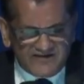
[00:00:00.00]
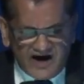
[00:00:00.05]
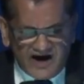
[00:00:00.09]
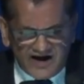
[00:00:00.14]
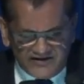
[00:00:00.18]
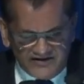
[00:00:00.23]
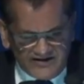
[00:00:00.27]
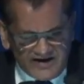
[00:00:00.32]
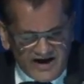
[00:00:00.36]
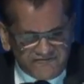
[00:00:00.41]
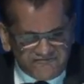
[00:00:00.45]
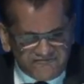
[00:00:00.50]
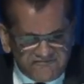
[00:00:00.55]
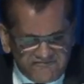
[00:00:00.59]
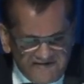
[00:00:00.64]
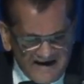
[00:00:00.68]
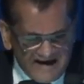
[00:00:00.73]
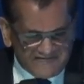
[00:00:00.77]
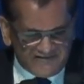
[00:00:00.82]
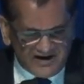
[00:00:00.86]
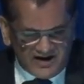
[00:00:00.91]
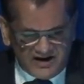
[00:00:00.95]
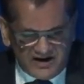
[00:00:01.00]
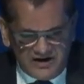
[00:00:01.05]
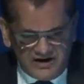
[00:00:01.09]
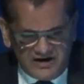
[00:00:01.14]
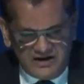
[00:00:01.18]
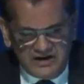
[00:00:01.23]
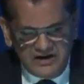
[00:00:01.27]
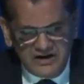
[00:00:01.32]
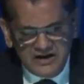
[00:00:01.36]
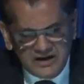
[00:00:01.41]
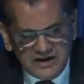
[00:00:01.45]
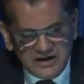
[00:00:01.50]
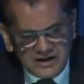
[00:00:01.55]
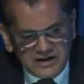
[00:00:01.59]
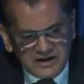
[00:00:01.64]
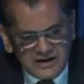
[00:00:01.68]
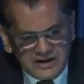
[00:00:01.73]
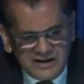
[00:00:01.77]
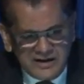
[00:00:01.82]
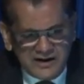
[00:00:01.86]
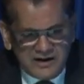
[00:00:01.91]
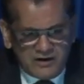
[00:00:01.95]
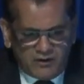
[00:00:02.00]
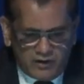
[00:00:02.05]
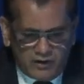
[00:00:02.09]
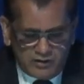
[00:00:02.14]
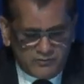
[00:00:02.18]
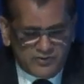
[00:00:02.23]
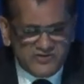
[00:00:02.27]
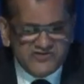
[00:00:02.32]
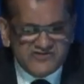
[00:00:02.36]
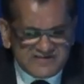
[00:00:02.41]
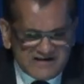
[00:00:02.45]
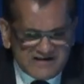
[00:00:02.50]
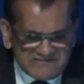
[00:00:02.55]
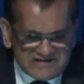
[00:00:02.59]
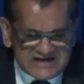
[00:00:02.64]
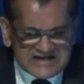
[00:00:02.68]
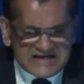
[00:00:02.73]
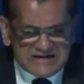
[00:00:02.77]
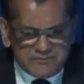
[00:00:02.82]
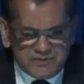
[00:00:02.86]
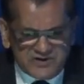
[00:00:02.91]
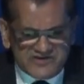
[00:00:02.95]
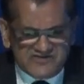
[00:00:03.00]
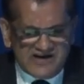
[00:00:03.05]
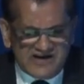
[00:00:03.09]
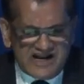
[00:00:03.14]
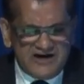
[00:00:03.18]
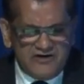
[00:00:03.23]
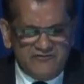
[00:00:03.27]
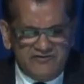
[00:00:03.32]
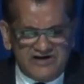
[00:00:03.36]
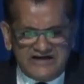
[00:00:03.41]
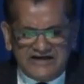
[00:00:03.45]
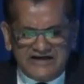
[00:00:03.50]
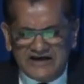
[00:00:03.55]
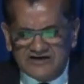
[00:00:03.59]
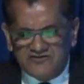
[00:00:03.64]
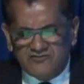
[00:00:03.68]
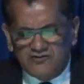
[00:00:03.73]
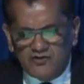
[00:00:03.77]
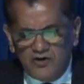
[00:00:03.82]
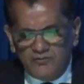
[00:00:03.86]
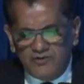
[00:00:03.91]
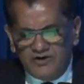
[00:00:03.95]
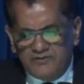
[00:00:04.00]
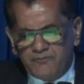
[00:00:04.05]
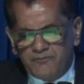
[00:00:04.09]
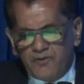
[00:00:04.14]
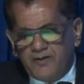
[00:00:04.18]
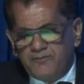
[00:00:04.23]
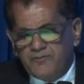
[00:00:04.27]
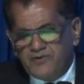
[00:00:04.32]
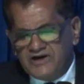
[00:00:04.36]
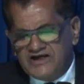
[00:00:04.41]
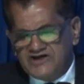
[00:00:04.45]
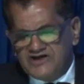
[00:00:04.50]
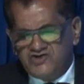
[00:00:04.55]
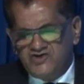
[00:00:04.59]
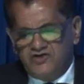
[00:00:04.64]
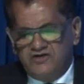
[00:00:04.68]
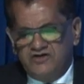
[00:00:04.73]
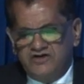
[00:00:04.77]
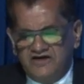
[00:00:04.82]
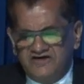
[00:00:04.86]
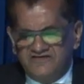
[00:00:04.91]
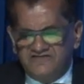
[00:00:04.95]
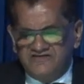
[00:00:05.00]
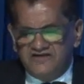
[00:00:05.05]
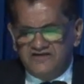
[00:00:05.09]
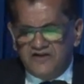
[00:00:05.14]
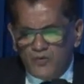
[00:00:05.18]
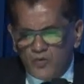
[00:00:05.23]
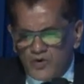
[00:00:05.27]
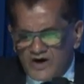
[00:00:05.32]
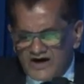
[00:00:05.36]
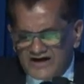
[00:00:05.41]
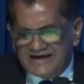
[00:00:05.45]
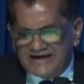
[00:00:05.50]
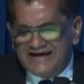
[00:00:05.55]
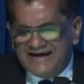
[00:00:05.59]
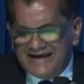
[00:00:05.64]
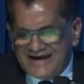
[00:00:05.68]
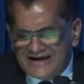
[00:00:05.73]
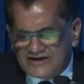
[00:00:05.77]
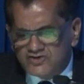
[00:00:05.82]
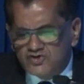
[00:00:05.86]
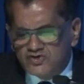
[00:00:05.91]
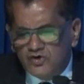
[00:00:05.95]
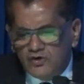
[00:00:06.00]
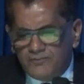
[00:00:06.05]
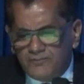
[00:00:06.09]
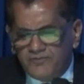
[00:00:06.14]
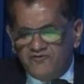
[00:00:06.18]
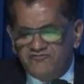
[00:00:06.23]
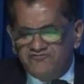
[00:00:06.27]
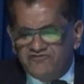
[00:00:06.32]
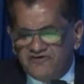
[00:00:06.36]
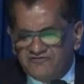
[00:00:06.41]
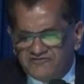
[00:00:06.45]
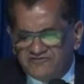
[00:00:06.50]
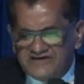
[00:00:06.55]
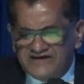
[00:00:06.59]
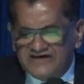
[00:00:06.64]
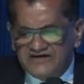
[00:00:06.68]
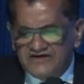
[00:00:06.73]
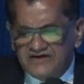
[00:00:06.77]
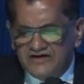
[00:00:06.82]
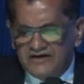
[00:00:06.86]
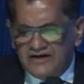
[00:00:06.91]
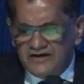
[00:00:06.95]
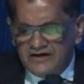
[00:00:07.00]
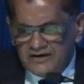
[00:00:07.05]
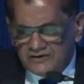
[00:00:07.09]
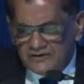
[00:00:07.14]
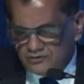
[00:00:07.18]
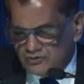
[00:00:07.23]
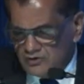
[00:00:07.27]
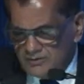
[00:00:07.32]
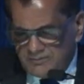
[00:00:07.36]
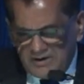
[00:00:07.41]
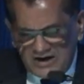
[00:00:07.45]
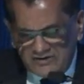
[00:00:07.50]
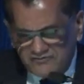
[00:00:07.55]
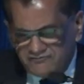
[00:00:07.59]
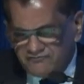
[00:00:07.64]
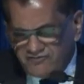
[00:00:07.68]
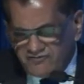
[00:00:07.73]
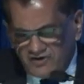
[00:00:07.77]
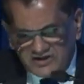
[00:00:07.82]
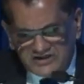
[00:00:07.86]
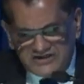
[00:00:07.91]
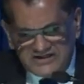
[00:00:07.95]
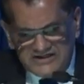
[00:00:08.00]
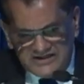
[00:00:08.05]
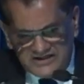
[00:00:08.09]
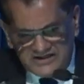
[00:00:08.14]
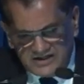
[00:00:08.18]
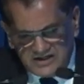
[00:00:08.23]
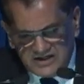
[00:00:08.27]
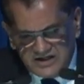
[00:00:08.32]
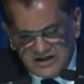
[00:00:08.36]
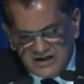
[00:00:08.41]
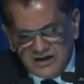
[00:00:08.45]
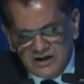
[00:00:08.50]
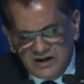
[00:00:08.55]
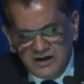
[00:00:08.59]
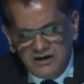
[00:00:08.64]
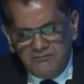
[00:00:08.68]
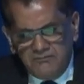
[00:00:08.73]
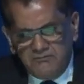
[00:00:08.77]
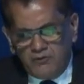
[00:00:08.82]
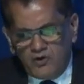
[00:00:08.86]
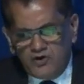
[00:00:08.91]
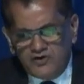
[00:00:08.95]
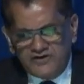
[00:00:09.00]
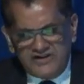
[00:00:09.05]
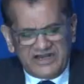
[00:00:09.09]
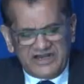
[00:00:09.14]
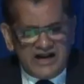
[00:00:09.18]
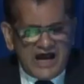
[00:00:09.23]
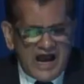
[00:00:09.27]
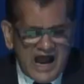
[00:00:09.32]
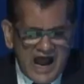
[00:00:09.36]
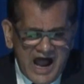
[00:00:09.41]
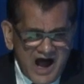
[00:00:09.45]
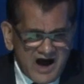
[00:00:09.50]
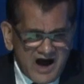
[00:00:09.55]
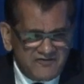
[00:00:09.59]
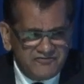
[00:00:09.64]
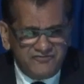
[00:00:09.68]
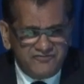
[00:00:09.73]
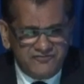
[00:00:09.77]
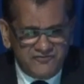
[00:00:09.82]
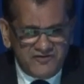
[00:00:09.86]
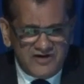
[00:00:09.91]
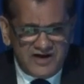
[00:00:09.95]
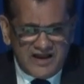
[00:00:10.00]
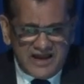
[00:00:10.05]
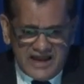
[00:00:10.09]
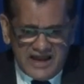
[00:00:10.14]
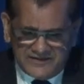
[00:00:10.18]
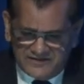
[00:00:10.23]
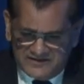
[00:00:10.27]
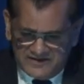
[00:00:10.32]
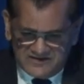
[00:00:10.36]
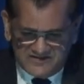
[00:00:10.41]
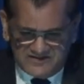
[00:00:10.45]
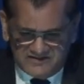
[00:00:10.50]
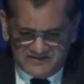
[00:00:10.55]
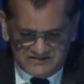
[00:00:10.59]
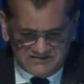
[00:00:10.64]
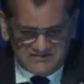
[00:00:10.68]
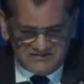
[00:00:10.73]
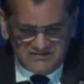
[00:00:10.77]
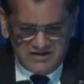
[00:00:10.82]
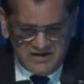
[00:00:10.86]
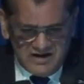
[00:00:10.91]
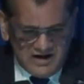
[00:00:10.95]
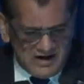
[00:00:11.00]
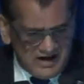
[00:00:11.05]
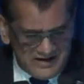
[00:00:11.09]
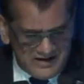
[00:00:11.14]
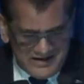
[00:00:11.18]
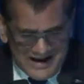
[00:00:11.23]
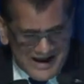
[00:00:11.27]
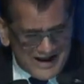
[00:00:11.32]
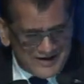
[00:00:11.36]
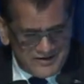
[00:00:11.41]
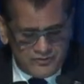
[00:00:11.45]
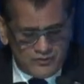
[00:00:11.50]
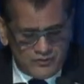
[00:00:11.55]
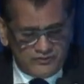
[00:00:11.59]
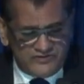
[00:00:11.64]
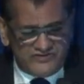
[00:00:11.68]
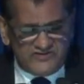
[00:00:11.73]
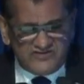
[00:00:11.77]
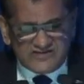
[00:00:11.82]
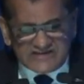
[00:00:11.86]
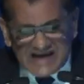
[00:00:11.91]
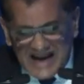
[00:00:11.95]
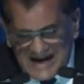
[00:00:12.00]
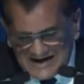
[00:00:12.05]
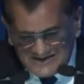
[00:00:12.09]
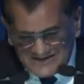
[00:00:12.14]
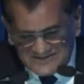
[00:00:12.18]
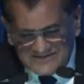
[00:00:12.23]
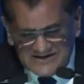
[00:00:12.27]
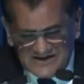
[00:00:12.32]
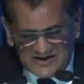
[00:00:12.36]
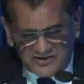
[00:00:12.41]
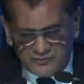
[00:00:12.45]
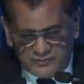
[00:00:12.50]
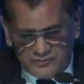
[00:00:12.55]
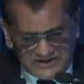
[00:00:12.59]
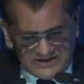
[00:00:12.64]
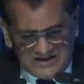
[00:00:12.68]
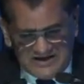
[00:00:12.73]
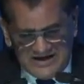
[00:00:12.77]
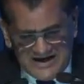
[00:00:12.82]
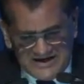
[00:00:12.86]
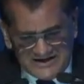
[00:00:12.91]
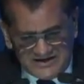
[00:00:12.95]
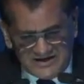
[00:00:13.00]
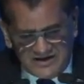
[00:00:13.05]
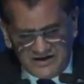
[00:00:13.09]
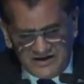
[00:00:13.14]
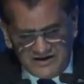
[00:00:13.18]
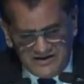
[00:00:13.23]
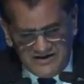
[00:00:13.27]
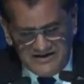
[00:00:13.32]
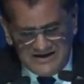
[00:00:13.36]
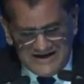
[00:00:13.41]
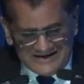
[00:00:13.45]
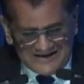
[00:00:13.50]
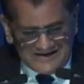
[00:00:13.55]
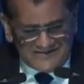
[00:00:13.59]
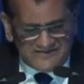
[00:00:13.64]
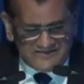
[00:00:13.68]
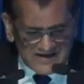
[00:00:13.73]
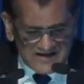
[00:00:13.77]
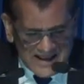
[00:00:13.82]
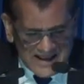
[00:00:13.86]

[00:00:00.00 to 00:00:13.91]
are in our favor. Almost 70% of India's global population is in the working age group of 15 to about 40. More than half, and this is an unknown statistics, but the latest